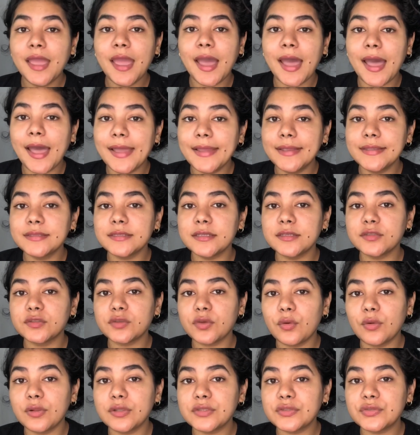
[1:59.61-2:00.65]
And it's
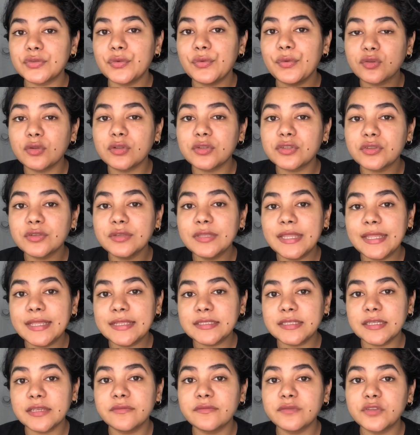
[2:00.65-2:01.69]
also
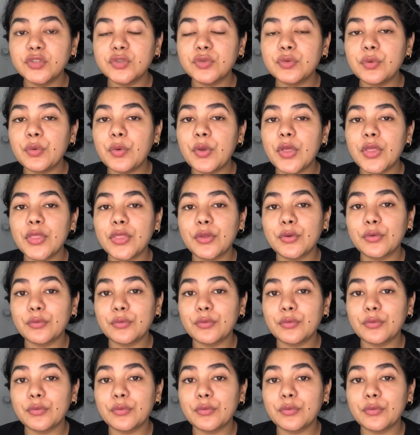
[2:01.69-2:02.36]
native to the